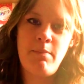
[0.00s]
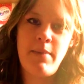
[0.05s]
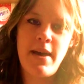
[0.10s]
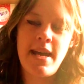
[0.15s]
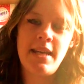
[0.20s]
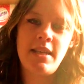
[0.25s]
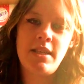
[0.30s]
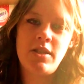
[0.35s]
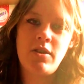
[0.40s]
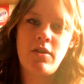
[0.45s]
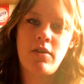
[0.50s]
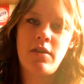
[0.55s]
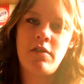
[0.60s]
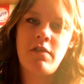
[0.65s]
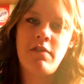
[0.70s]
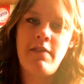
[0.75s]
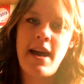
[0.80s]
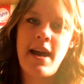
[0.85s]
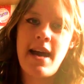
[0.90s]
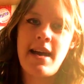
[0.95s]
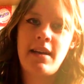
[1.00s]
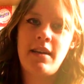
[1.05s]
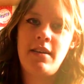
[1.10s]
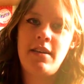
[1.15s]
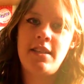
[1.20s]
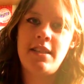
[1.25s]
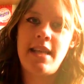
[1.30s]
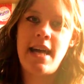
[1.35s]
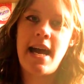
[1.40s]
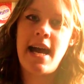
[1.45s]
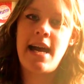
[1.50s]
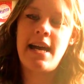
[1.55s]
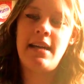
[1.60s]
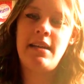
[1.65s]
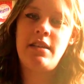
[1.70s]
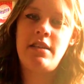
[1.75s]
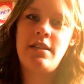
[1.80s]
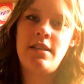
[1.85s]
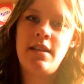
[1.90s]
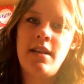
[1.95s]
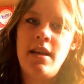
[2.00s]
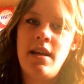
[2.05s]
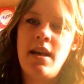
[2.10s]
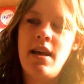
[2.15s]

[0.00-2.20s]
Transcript: based on the fact that